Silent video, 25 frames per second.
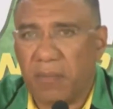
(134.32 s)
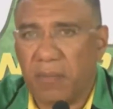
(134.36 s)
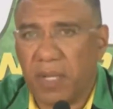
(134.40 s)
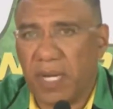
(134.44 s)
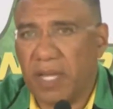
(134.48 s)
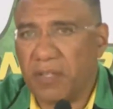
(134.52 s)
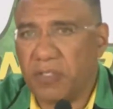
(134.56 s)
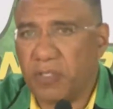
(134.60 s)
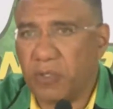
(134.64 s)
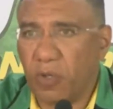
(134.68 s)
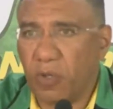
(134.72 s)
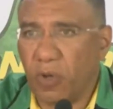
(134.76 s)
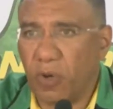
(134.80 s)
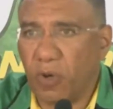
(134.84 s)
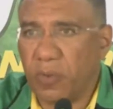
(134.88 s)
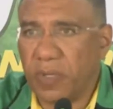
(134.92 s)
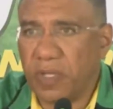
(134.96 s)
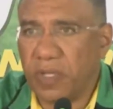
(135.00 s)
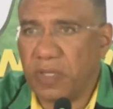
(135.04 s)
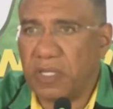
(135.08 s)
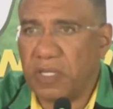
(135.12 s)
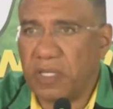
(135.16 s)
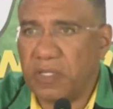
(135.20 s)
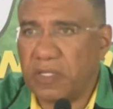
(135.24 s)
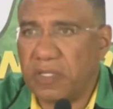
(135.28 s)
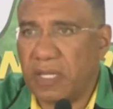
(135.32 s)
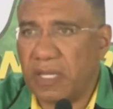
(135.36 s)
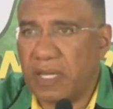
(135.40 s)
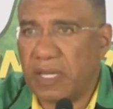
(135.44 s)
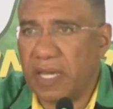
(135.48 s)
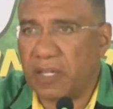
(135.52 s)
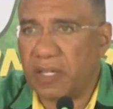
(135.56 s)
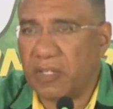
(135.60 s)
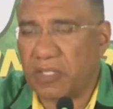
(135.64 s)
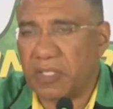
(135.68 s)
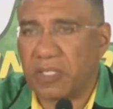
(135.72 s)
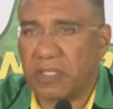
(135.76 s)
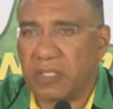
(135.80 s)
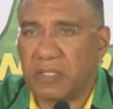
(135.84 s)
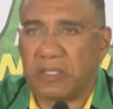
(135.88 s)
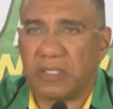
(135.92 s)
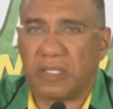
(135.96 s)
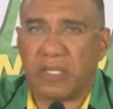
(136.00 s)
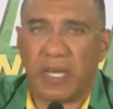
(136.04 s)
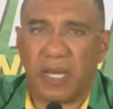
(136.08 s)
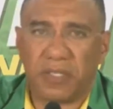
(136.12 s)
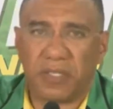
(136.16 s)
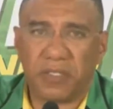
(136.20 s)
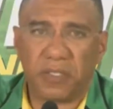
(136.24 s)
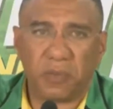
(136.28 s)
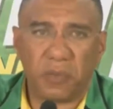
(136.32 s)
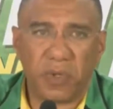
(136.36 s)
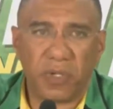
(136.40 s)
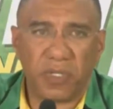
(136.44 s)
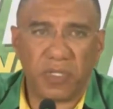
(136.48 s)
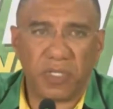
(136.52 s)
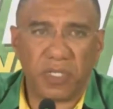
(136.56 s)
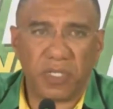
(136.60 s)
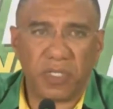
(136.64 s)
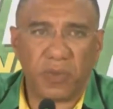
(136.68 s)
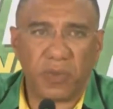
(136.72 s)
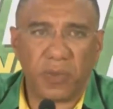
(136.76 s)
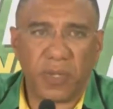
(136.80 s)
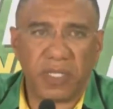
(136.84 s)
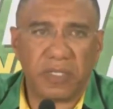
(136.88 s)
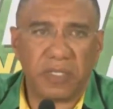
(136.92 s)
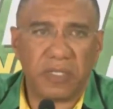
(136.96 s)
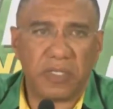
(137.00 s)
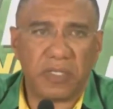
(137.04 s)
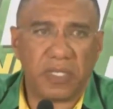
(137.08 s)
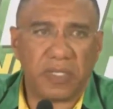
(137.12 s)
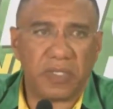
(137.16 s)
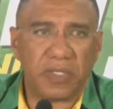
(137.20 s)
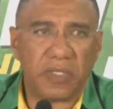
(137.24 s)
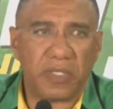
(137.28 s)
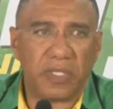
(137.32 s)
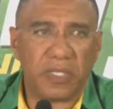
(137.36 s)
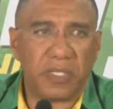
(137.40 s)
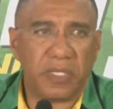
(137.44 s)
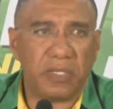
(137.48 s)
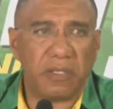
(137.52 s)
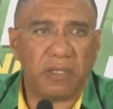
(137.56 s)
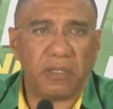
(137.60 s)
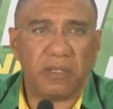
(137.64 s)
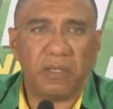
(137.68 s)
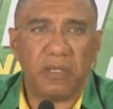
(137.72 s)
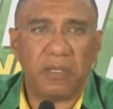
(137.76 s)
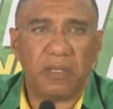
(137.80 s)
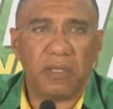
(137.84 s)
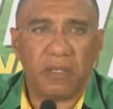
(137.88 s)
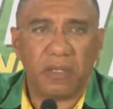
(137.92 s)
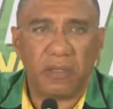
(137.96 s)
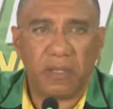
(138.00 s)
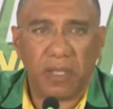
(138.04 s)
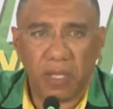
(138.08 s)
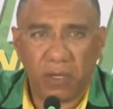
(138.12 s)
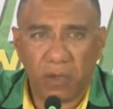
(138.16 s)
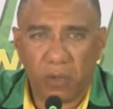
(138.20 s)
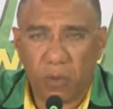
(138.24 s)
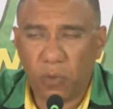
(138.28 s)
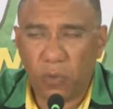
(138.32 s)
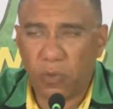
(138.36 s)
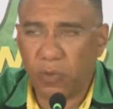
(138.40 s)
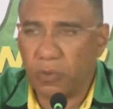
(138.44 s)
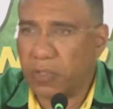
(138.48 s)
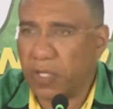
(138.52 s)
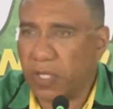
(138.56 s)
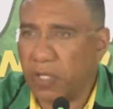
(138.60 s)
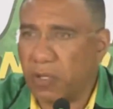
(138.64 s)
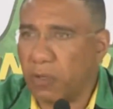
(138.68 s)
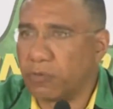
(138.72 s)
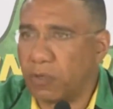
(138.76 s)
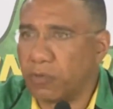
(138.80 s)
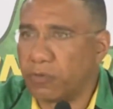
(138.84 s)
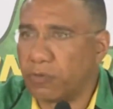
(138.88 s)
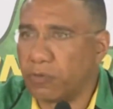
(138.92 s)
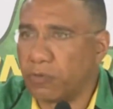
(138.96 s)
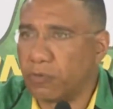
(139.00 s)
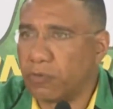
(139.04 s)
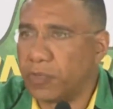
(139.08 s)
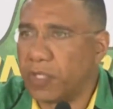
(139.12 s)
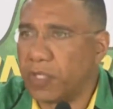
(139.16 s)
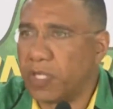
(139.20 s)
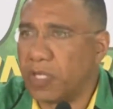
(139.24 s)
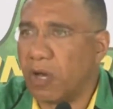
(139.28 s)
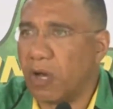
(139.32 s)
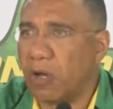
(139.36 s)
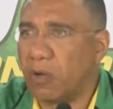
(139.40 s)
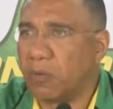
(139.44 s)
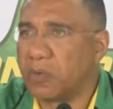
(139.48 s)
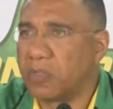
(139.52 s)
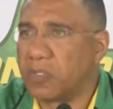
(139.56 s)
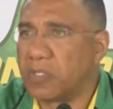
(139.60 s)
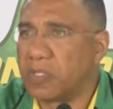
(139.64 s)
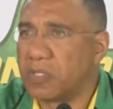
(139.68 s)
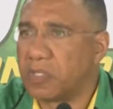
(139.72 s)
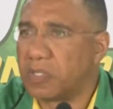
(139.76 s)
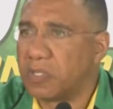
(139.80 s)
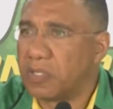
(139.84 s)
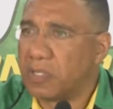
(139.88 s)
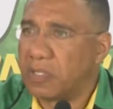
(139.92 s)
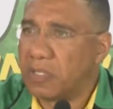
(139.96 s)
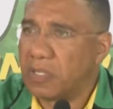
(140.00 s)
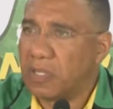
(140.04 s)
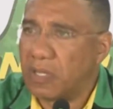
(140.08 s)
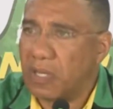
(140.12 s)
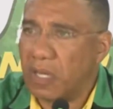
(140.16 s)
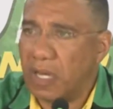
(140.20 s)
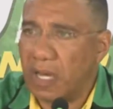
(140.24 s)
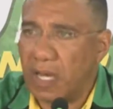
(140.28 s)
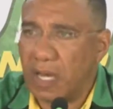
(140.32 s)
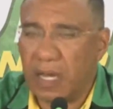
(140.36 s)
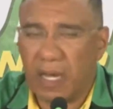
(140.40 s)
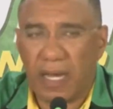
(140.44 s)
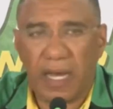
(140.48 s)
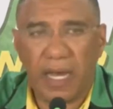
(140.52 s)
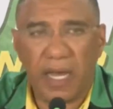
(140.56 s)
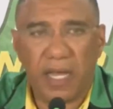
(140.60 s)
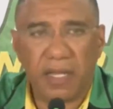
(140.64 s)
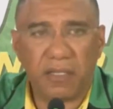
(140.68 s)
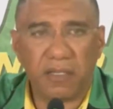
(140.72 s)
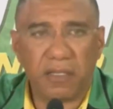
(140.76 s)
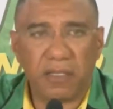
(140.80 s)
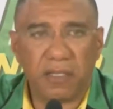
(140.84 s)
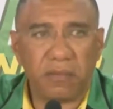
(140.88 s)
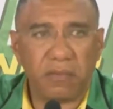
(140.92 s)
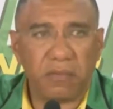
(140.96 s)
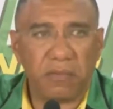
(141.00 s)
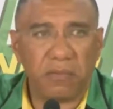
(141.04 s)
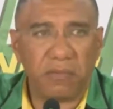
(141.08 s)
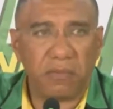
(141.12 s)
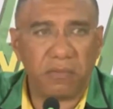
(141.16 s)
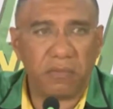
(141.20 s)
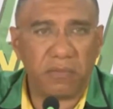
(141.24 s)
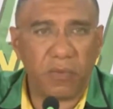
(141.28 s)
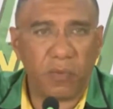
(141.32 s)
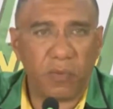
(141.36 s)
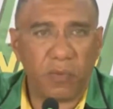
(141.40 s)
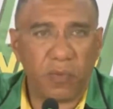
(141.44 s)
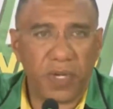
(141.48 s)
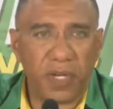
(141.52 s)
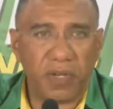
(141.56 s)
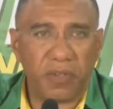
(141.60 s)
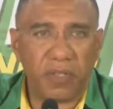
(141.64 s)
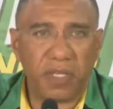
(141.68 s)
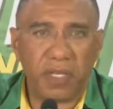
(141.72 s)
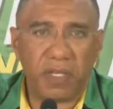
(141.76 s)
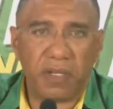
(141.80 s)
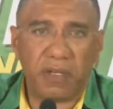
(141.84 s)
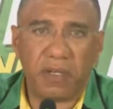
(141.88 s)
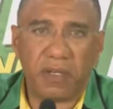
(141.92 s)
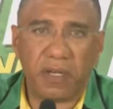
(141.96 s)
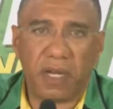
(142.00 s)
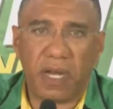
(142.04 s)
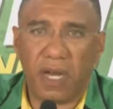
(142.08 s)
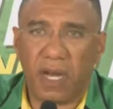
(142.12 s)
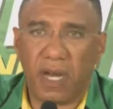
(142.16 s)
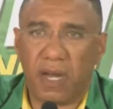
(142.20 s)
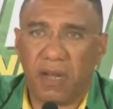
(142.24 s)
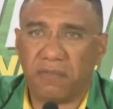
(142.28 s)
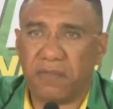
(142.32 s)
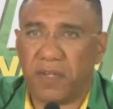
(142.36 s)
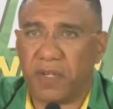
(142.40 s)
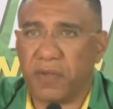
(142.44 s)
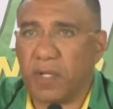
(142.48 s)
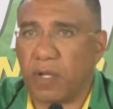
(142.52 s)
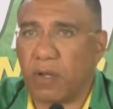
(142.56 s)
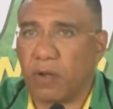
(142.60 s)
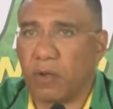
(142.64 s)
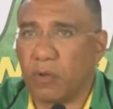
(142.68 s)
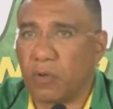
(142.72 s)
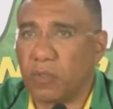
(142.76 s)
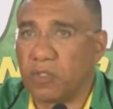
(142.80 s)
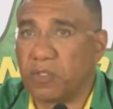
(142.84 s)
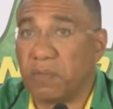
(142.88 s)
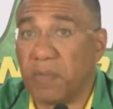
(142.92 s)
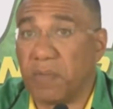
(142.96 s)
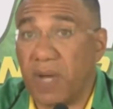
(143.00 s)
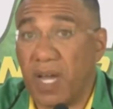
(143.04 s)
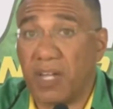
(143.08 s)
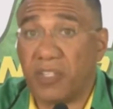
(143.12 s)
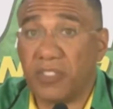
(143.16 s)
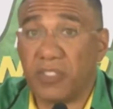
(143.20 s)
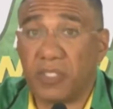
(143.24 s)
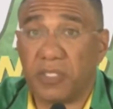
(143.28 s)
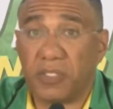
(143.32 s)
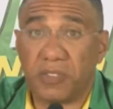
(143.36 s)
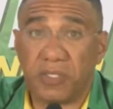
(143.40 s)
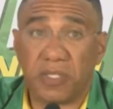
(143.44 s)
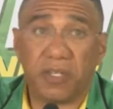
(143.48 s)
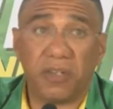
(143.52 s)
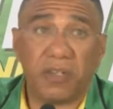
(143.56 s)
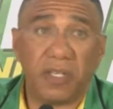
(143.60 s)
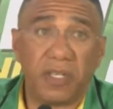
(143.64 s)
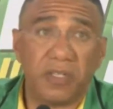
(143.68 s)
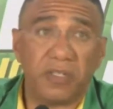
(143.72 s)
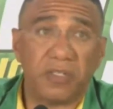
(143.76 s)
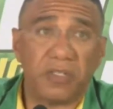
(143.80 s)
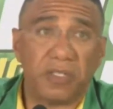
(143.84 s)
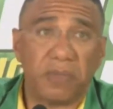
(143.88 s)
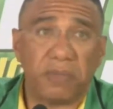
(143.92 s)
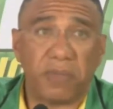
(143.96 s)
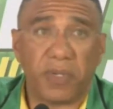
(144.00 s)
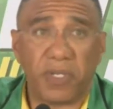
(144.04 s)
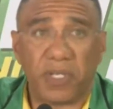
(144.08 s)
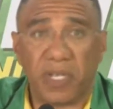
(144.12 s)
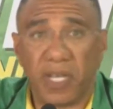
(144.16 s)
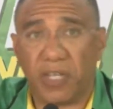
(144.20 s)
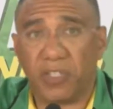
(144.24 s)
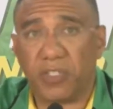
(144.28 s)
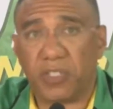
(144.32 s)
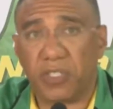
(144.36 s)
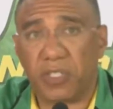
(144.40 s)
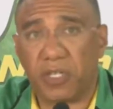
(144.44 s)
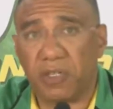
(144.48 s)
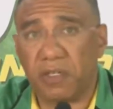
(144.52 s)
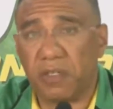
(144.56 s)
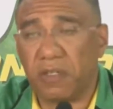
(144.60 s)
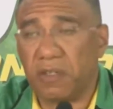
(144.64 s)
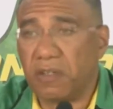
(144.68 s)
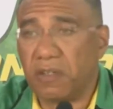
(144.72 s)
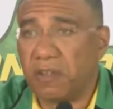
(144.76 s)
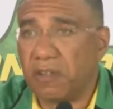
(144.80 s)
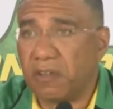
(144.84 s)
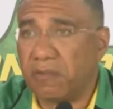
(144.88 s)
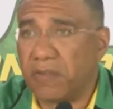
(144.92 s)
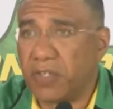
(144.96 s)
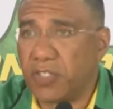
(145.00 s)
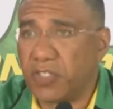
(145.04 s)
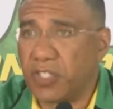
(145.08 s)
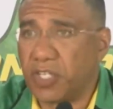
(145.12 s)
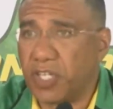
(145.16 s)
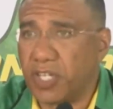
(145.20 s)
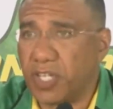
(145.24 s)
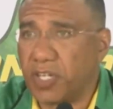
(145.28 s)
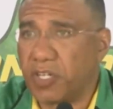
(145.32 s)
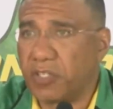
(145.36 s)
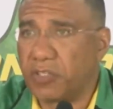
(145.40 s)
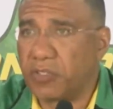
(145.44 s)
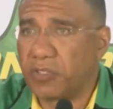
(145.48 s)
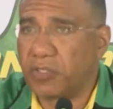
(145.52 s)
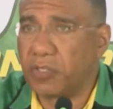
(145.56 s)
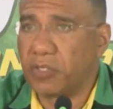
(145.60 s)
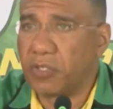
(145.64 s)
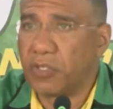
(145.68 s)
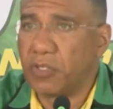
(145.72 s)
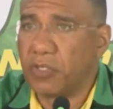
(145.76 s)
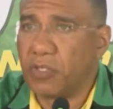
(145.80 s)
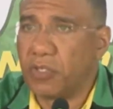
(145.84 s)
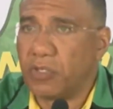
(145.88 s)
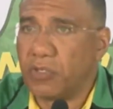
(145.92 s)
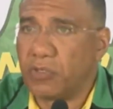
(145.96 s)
But as you know, with these elections, as it was in 2016, they go, they go through recounts, uh, and uh, where there are very close margins, there is the potential for change.